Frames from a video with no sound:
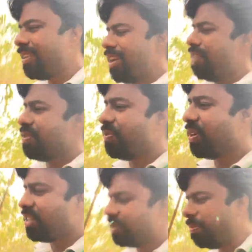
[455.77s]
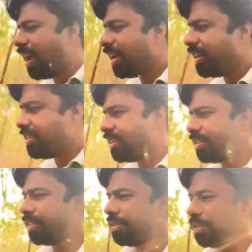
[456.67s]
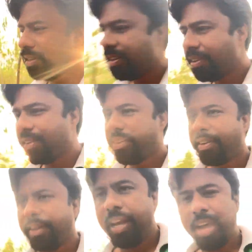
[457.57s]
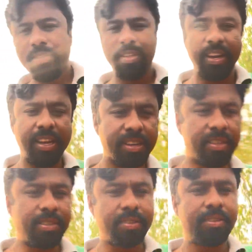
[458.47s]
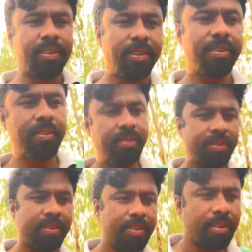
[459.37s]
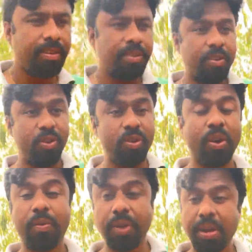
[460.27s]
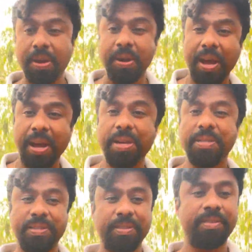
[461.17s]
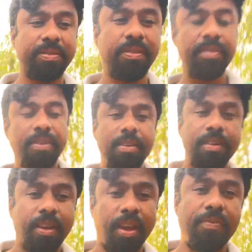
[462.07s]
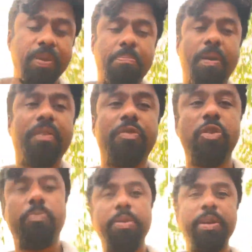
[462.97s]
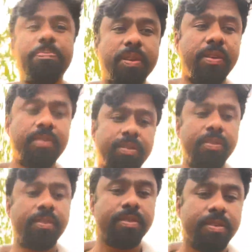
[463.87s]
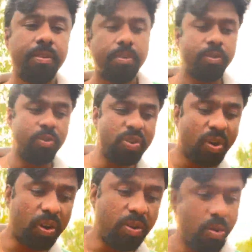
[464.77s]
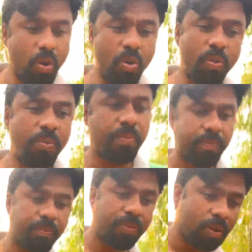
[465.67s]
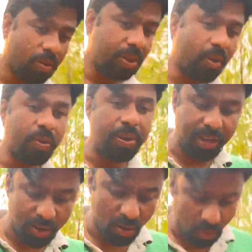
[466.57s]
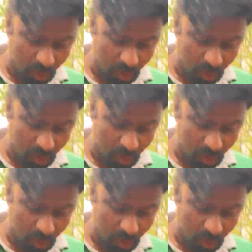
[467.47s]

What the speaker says: if the world is blind, and if the leaders do not recognize, if the powerful people do not know, or they already know,